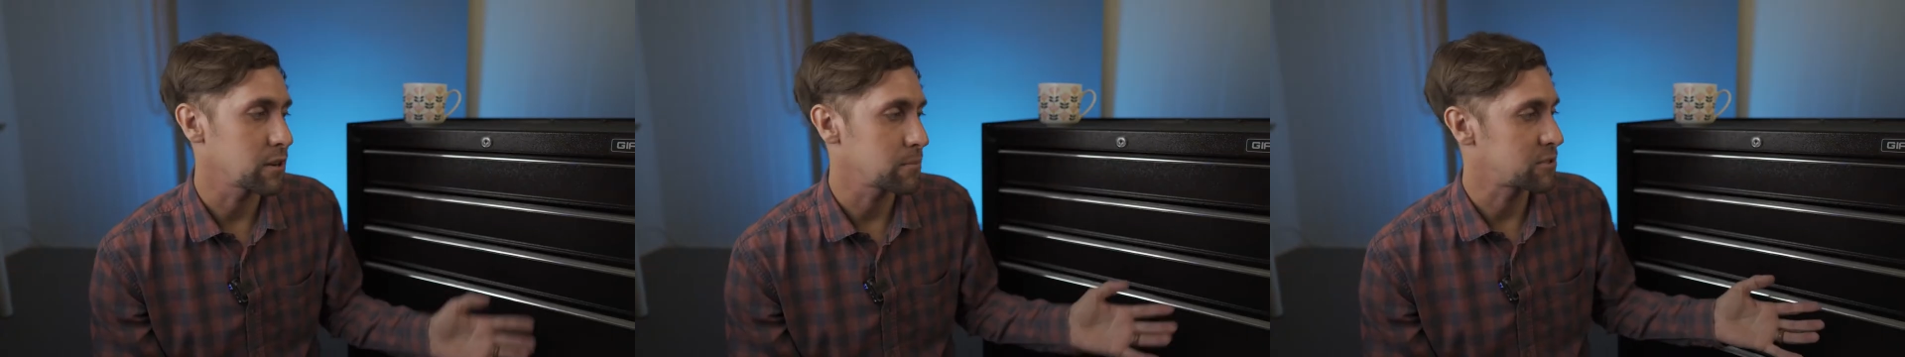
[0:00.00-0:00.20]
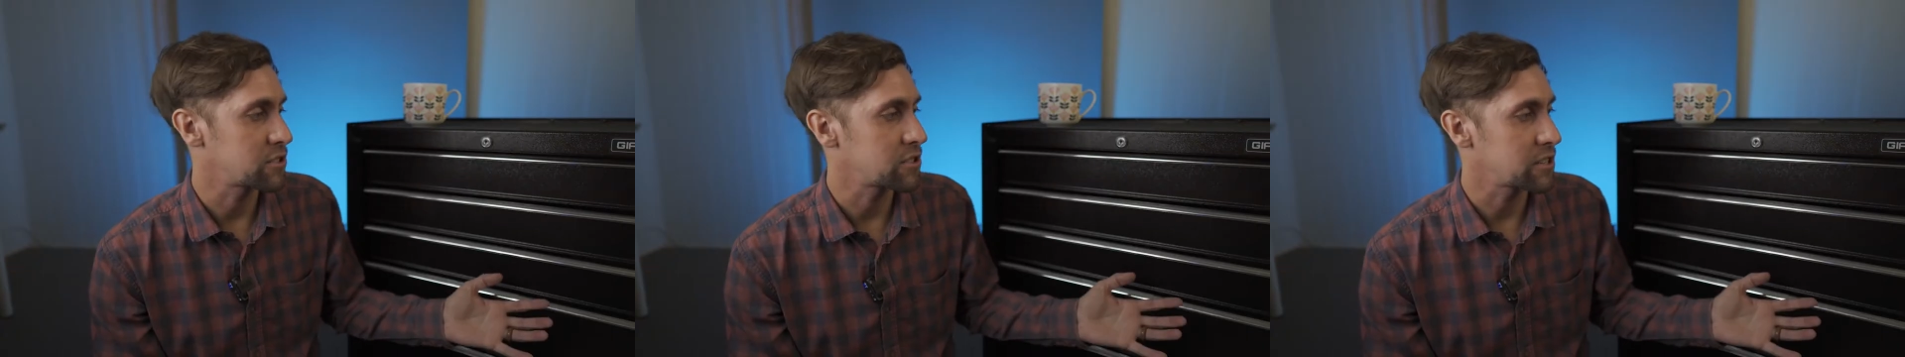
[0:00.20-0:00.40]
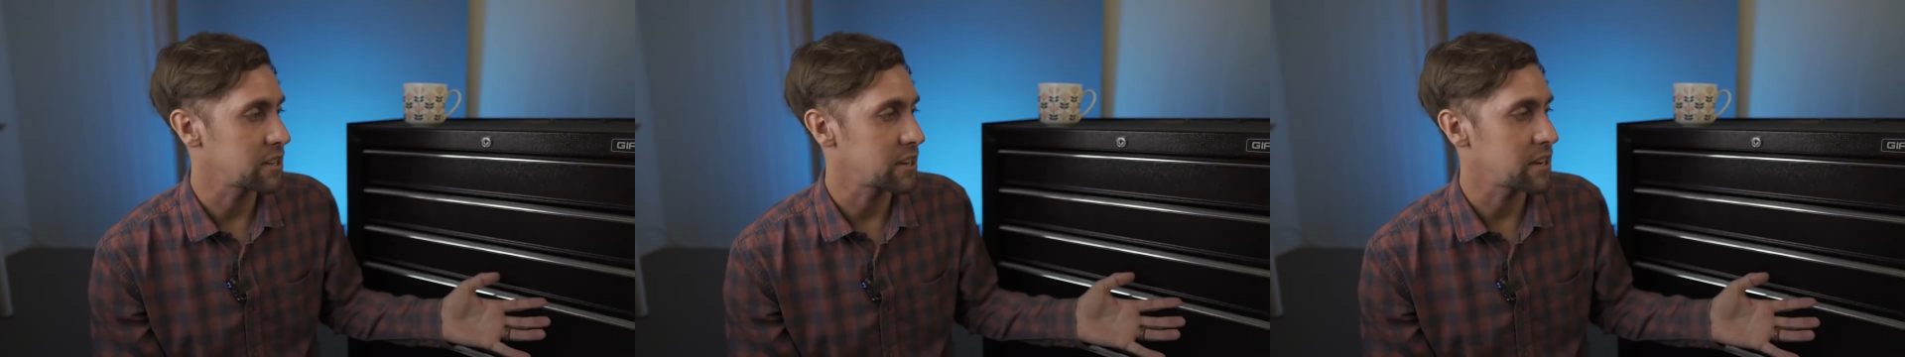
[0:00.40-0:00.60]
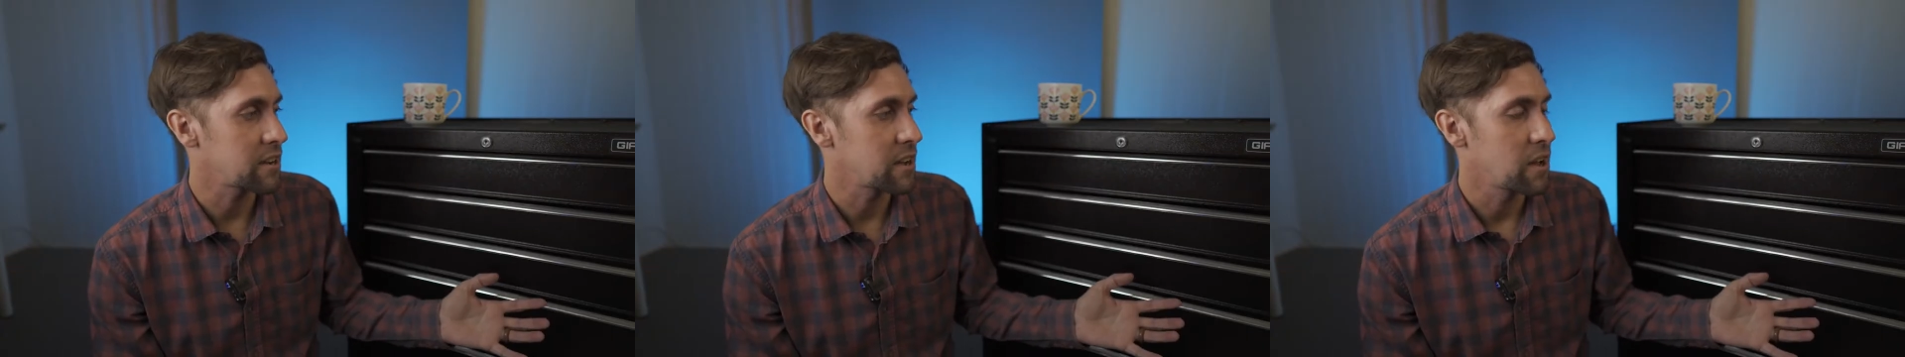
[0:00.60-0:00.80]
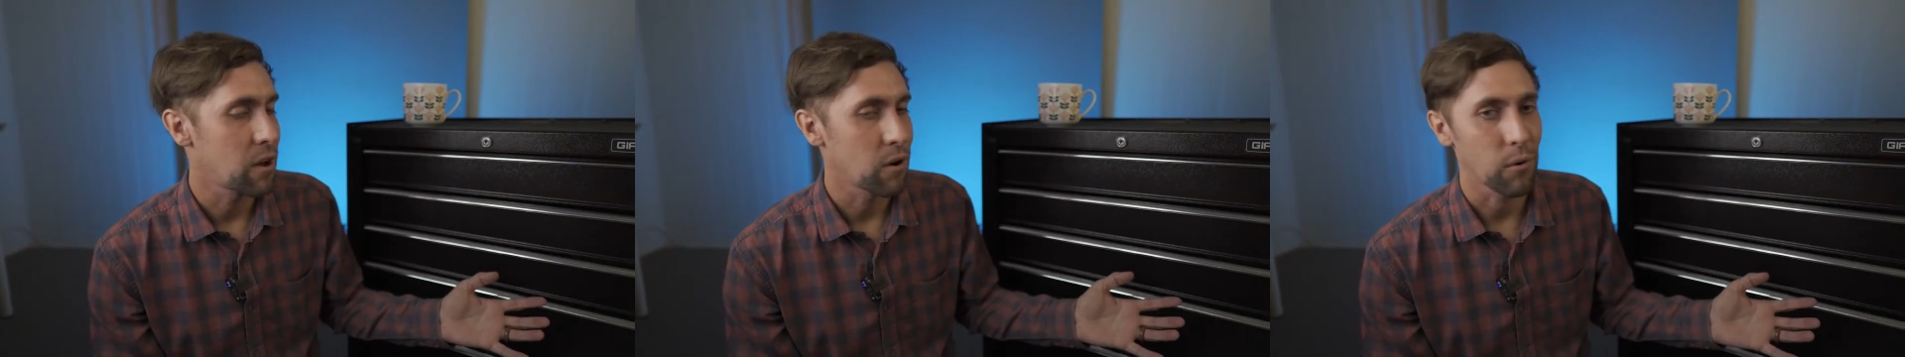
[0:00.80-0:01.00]
home studio
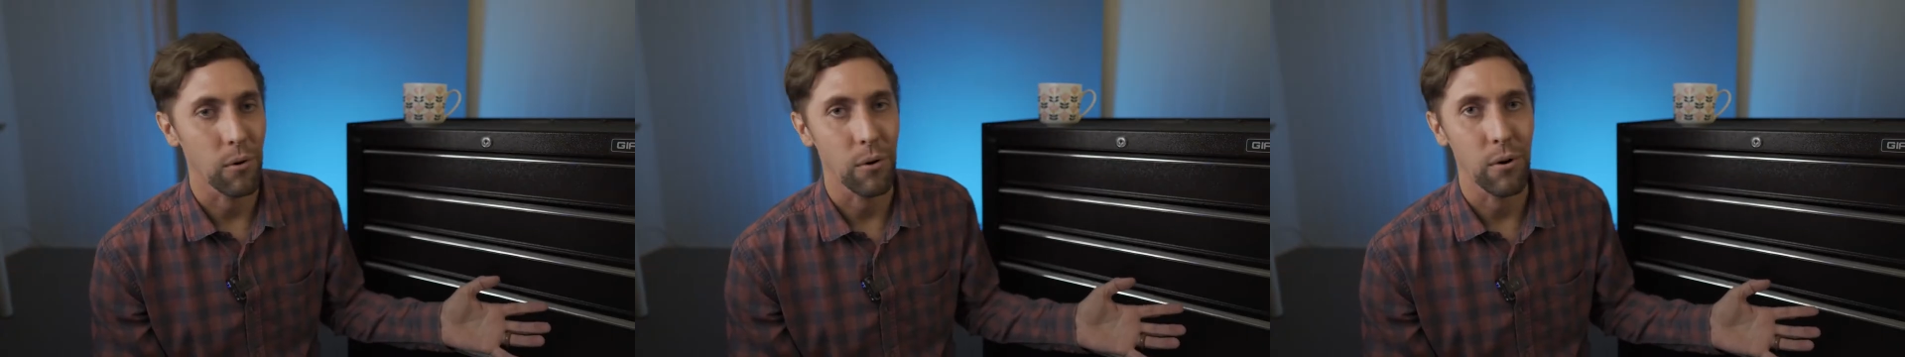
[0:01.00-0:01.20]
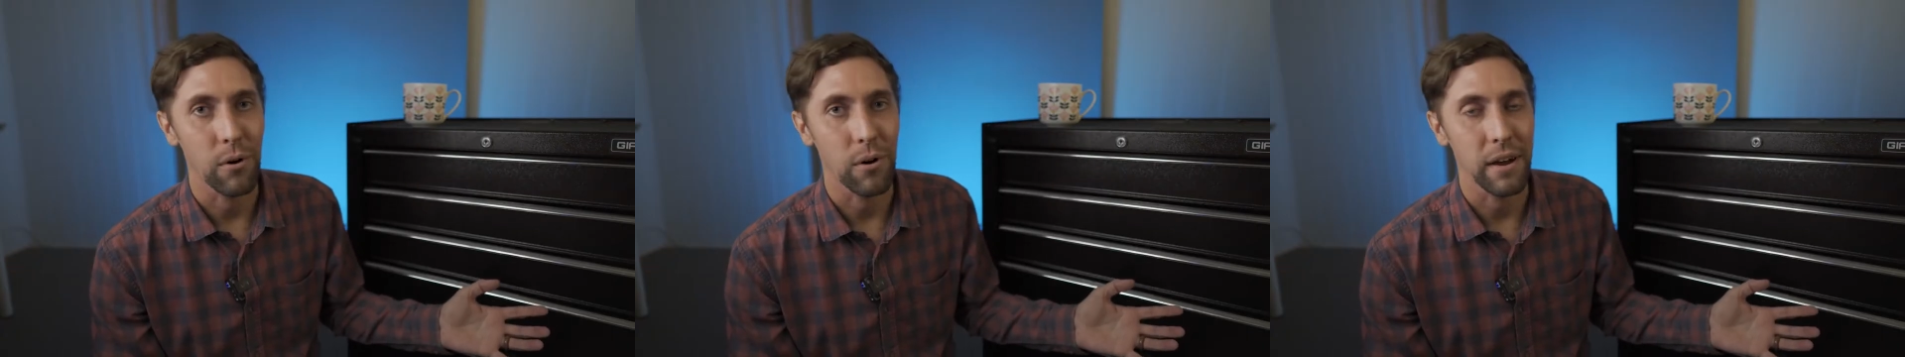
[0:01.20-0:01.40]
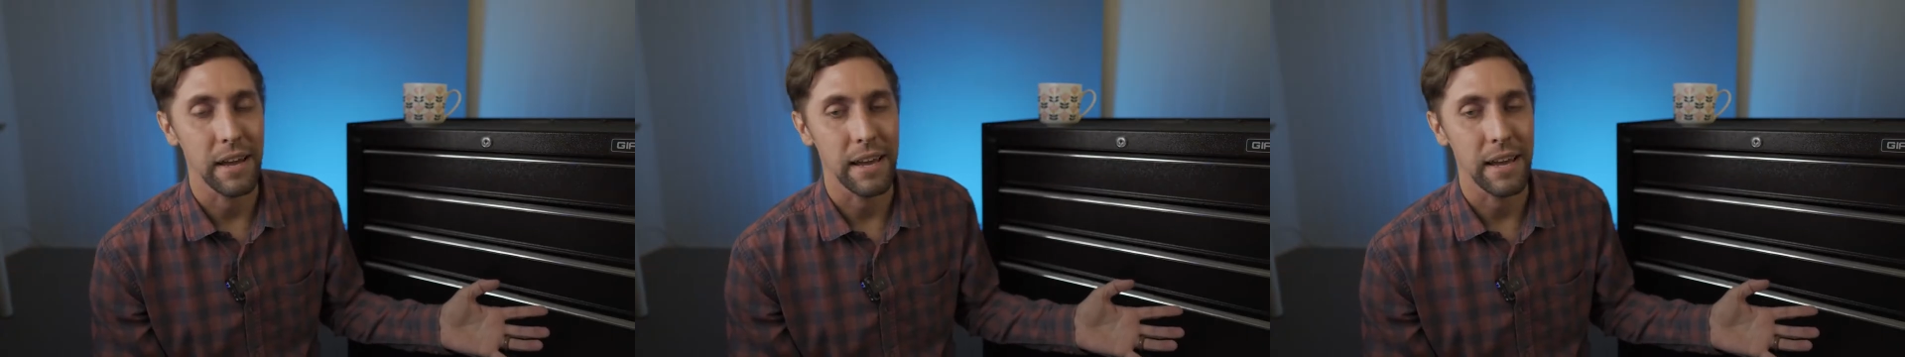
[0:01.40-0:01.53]
or